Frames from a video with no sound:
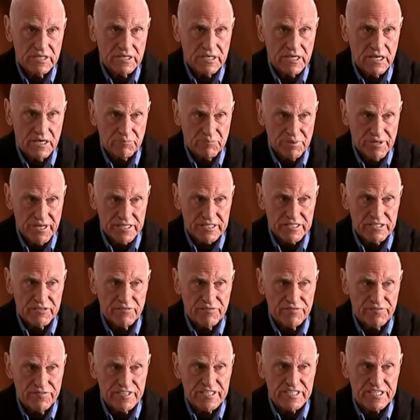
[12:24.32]
Complex in
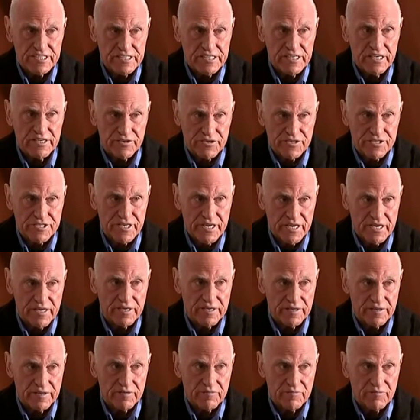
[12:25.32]
physically
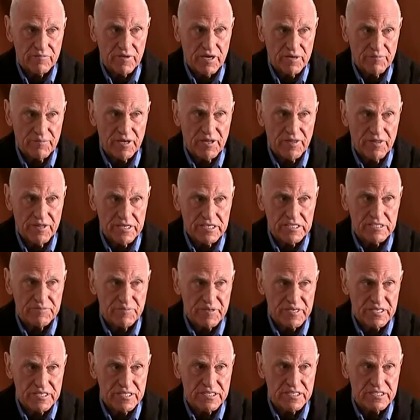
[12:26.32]
understanding them. I mean, these
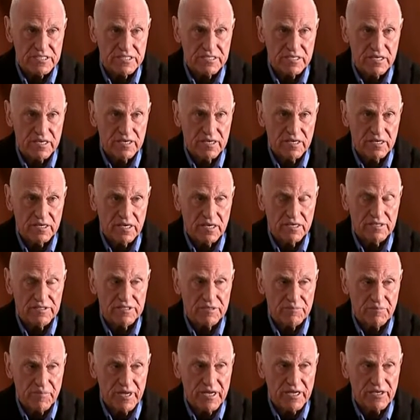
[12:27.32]
pieces
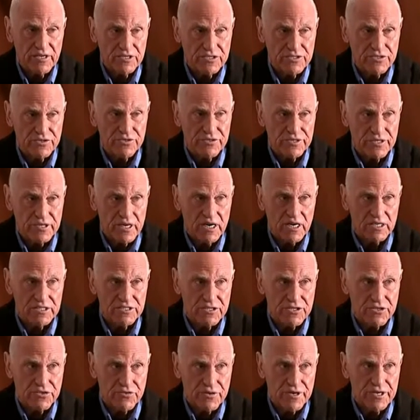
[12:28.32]
demand a certain
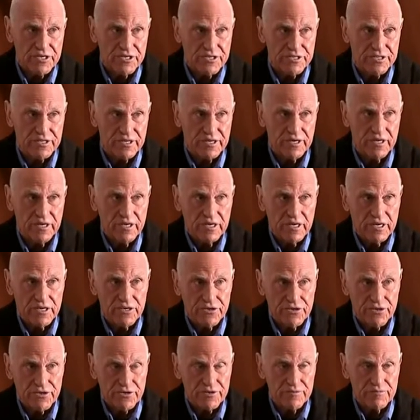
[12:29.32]
concentration in
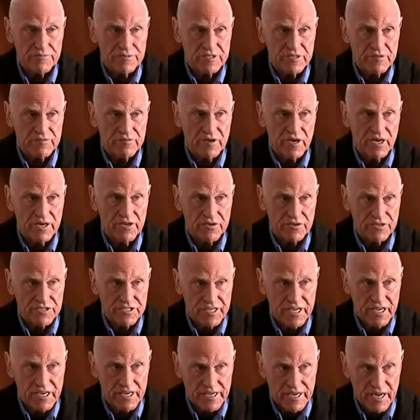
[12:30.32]
terms of
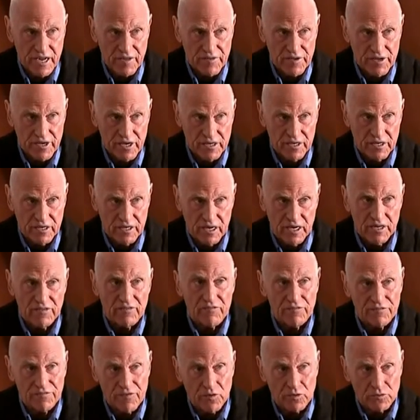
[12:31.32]
understanding how they
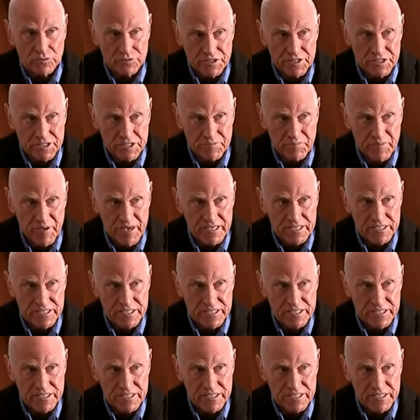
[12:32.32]
unfold in space.